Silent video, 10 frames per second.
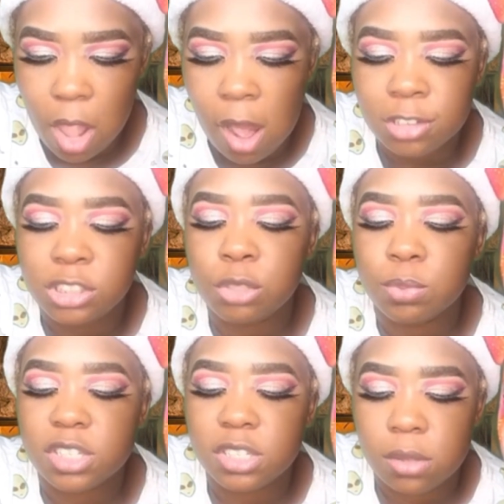And she
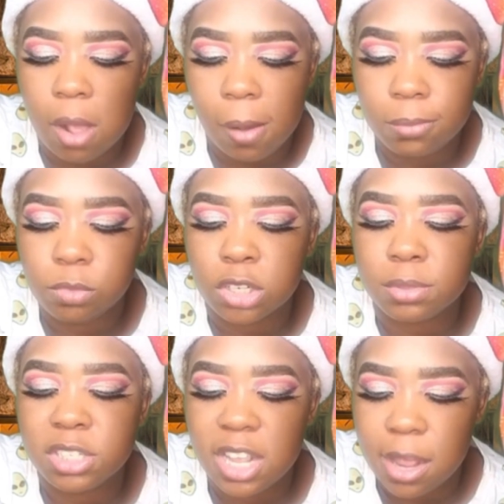was
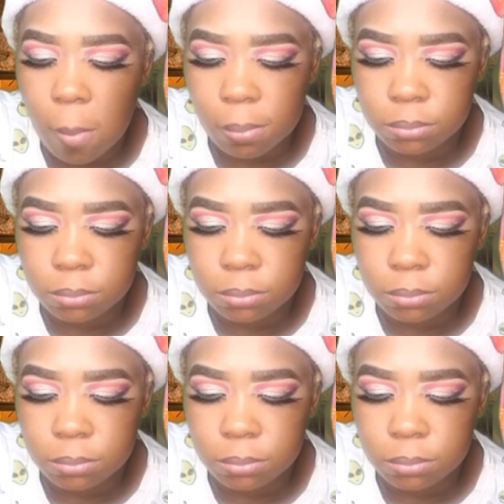upset.